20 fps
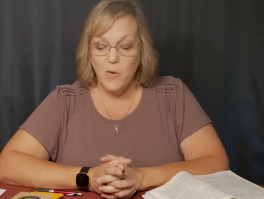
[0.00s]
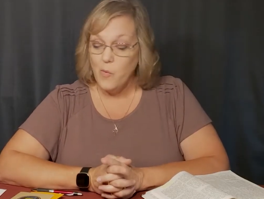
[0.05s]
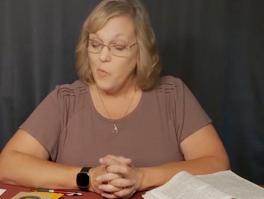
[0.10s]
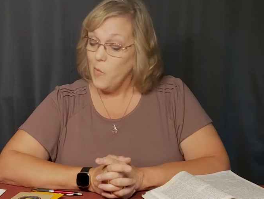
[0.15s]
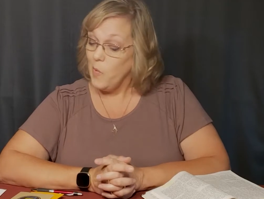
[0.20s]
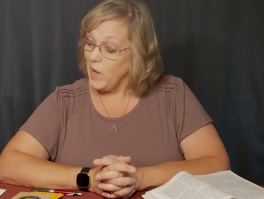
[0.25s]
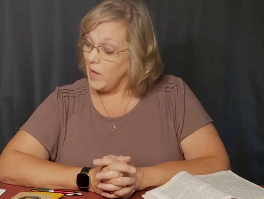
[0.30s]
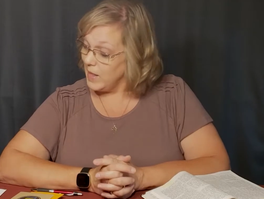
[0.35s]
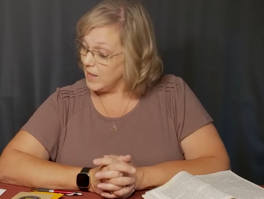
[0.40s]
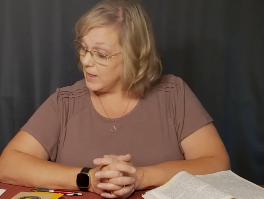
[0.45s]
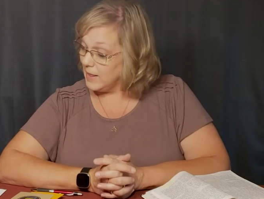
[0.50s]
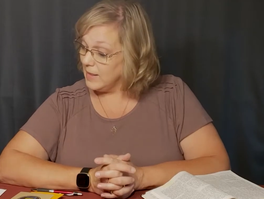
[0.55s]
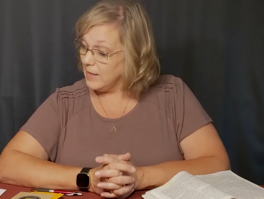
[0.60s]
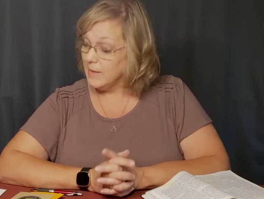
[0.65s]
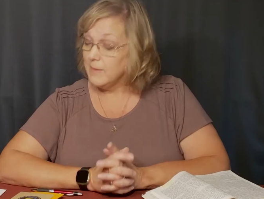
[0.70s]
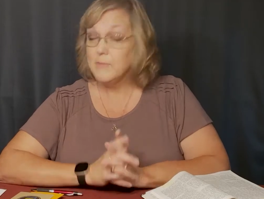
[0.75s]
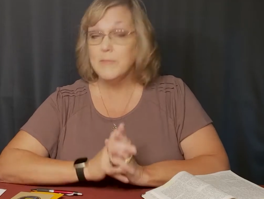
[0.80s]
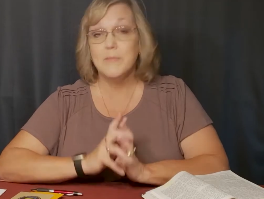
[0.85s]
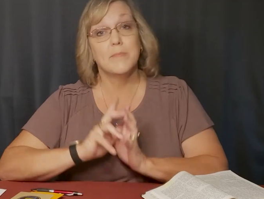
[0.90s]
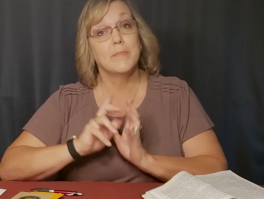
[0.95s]

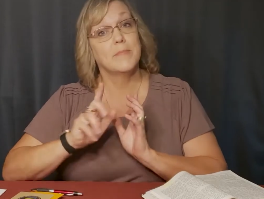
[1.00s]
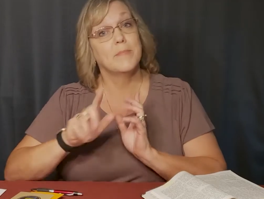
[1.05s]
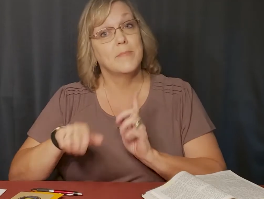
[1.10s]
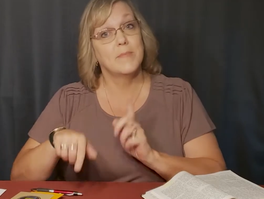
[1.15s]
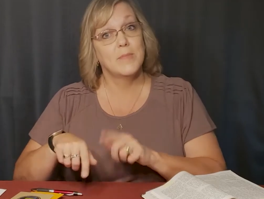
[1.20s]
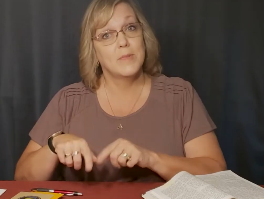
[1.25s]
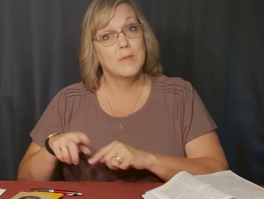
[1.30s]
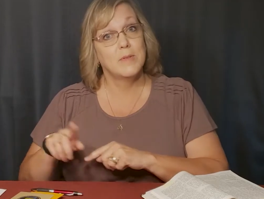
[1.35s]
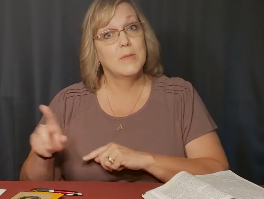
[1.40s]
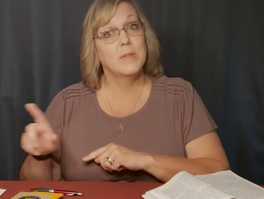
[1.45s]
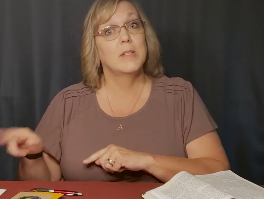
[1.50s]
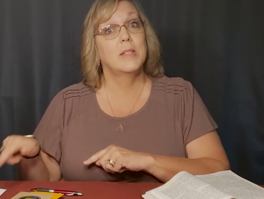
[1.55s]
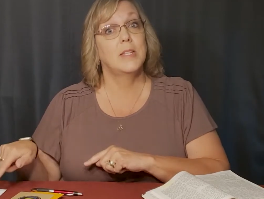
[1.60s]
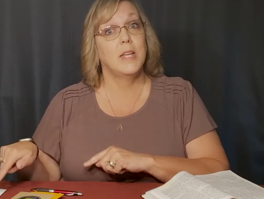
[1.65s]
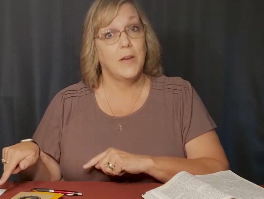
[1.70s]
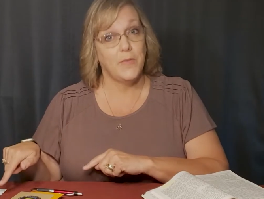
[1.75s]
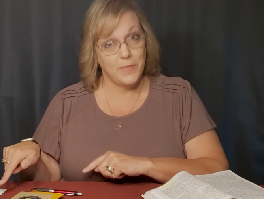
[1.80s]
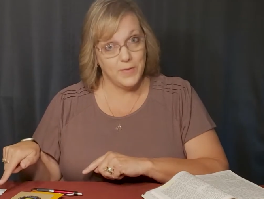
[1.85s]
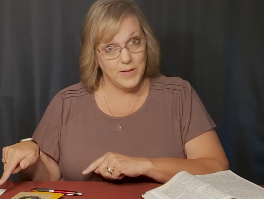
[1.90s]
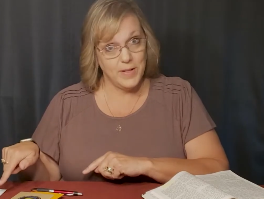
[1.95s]
Well,
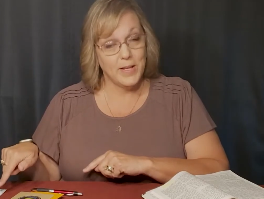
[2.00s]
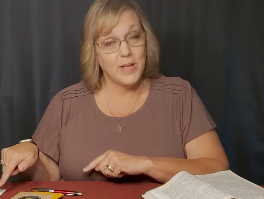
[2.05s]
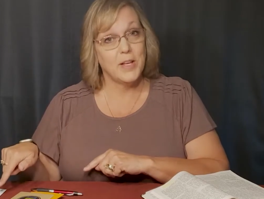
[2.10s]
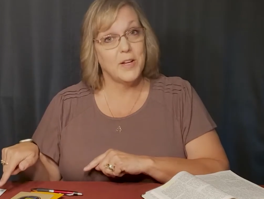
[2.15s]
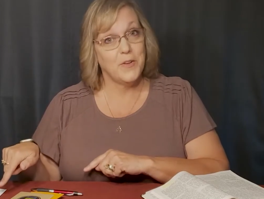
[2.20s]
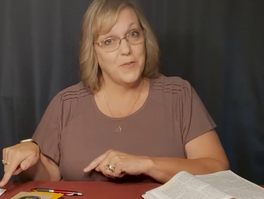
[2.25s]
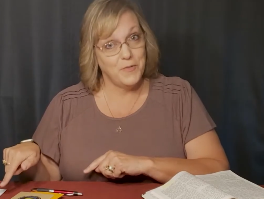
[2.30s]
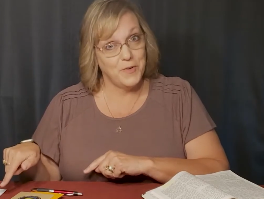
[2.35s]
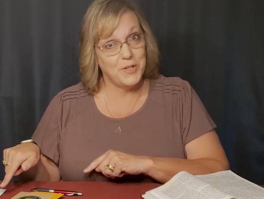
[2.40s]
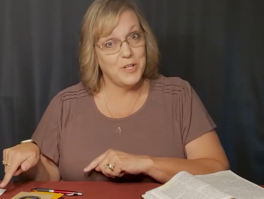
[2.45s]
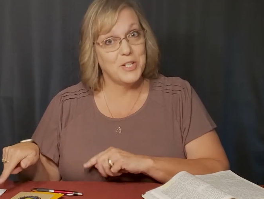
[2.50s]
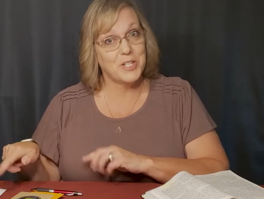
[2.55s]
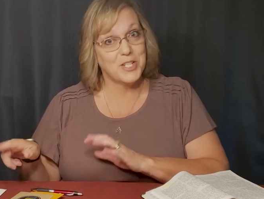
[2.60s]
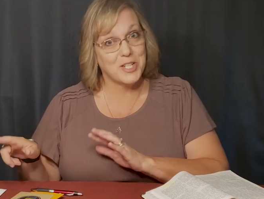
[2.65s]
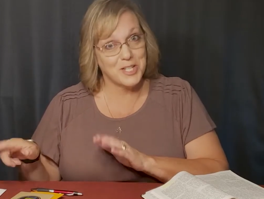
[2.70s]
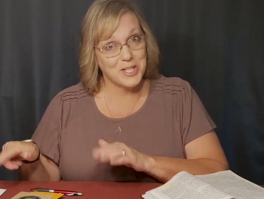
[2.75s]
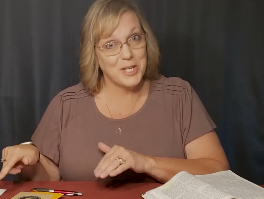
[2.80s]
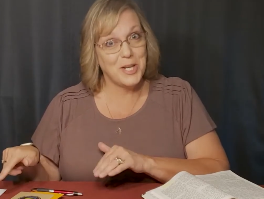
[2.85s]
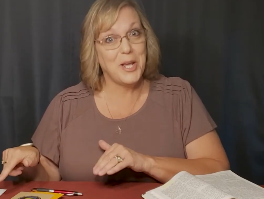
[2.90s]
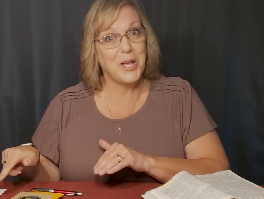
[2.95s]
definitely going to finish
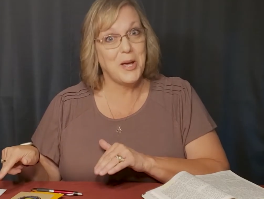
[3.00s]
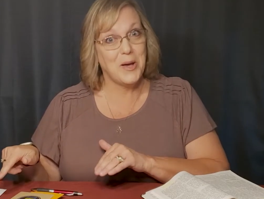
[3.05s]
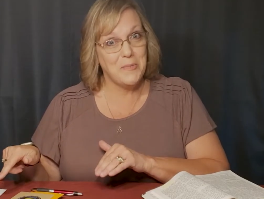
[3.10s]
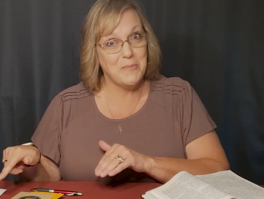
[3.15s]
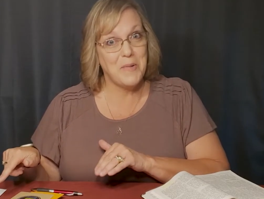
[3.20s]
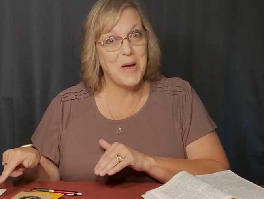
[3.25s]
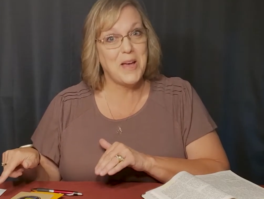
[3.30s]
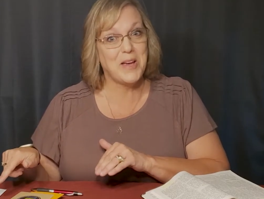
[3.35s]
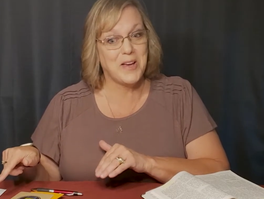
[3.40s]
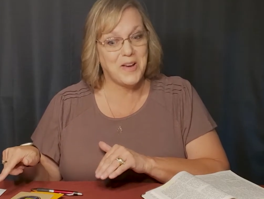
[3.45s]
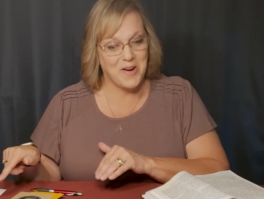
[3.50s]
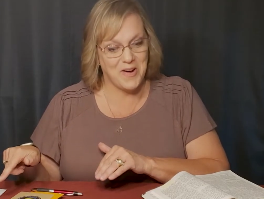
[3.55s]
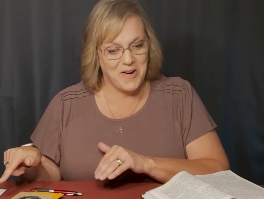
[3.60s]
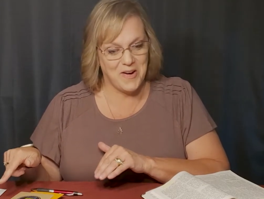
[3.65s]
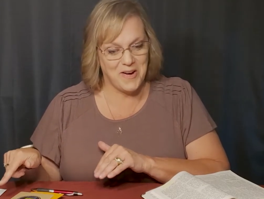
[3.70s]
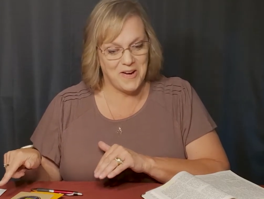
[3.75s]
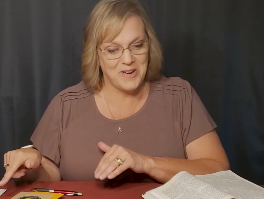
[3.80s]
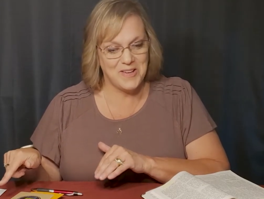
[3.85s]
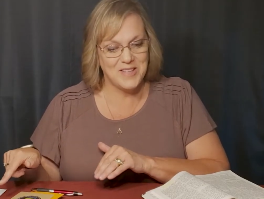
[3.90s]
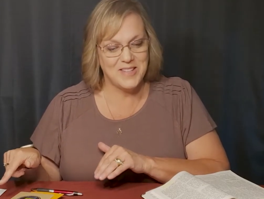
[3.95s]
cleaning up my
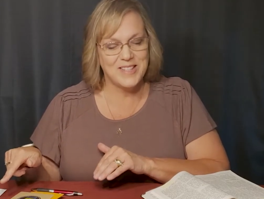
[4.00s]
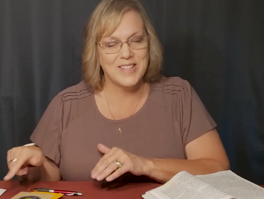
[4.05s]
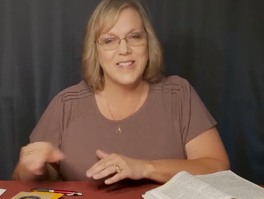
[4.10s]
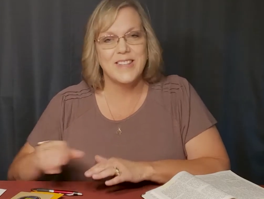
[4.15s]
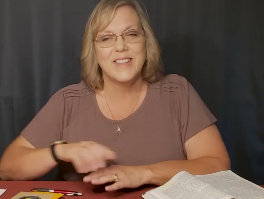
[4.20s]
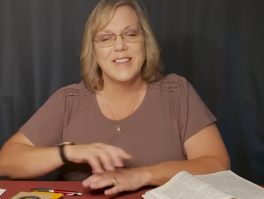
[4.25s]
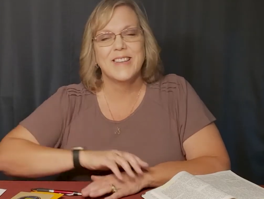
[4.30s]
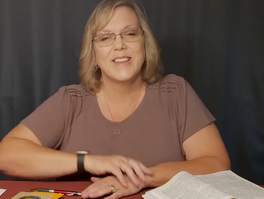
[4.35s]
cards